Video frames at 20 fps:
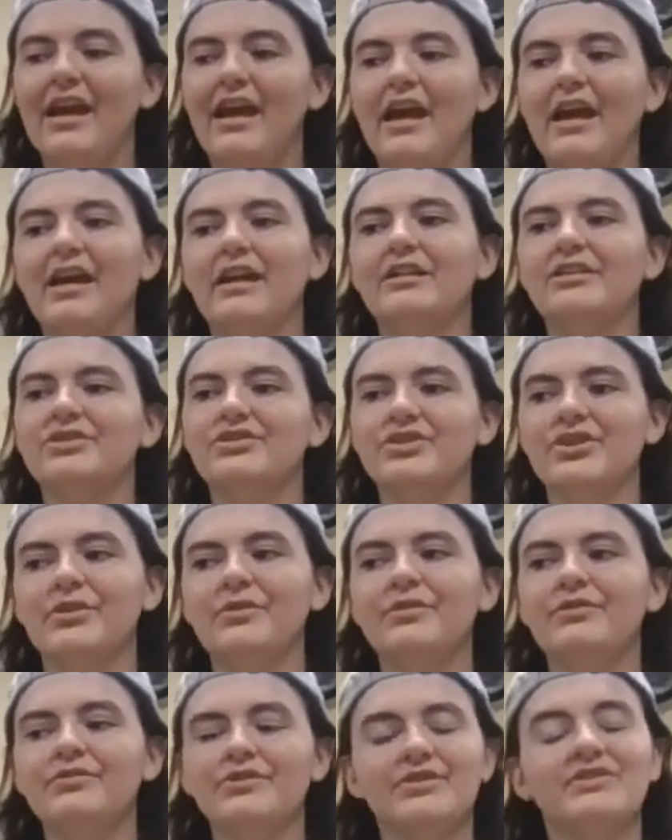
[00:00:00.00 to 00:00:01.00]
and show
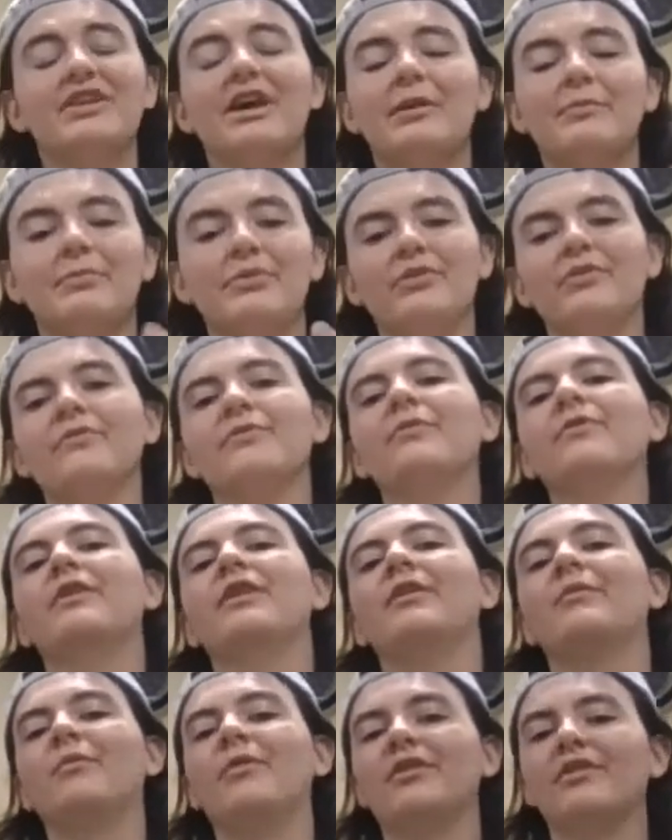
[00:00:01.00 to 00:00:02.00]
you just how beautiful
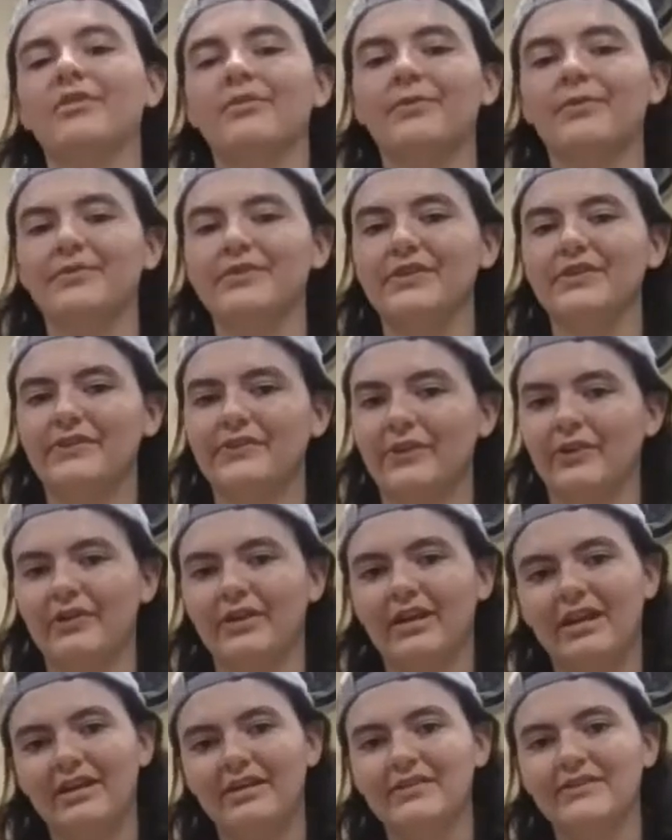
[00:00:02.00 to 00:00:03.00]
and wonderful this song
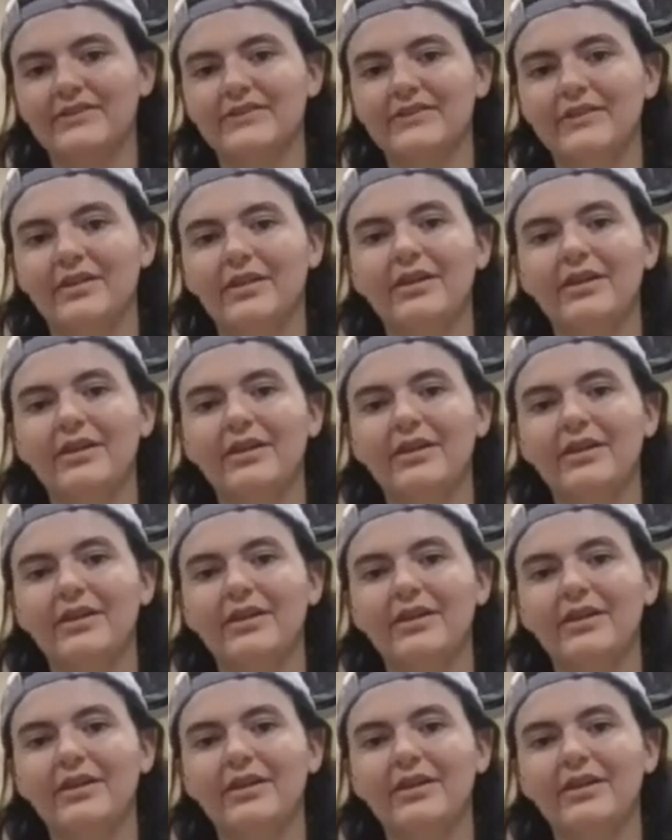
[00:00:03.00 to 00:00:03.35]
is.